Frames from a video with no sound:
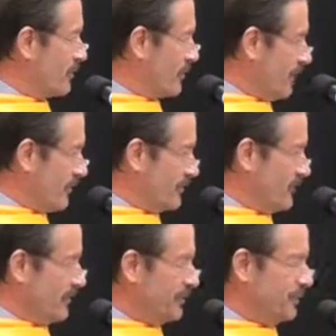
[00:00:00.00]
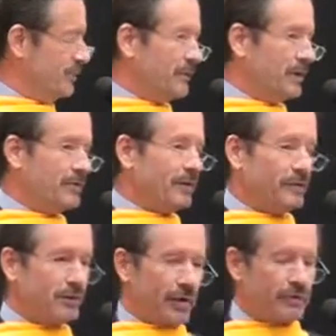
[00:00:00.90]
great advice to me as I
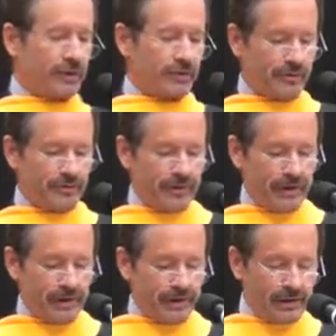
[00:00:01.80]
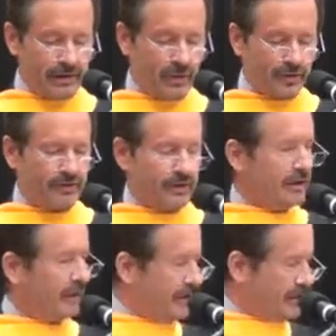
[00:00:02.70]
was graduating from Wesleyan.